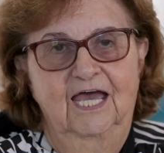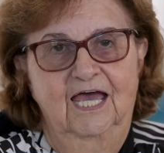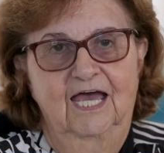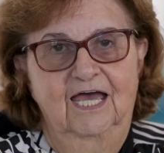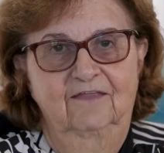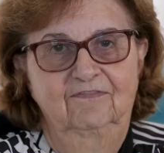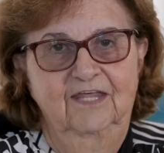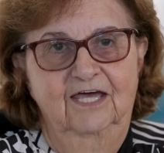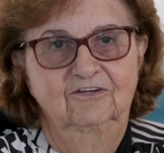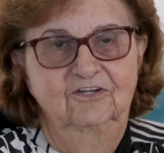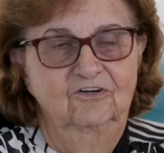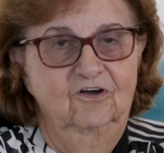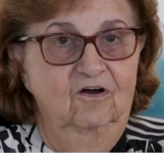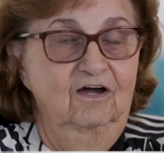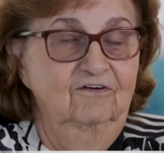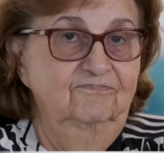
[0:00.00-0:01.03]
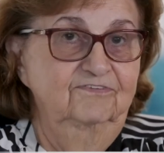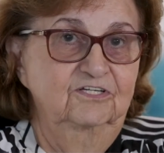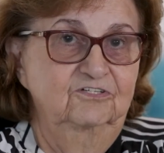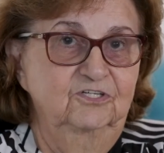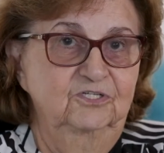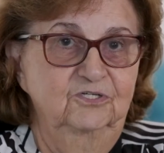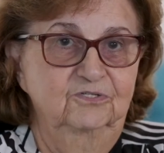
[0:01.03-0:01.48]
and then you're off
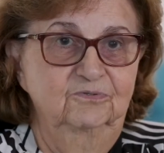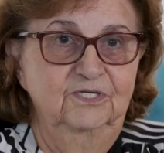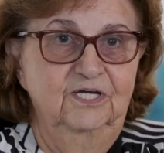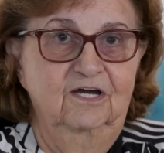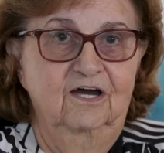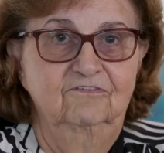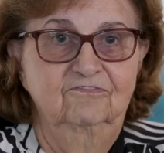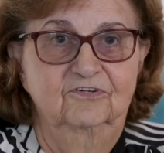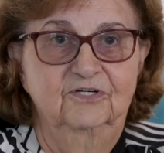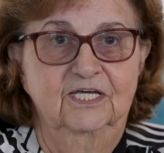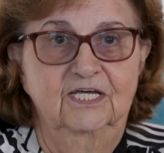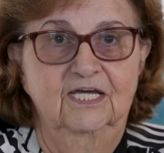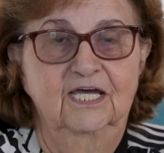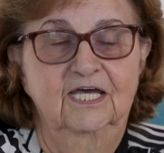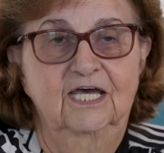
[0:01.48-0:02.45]
into your recovery.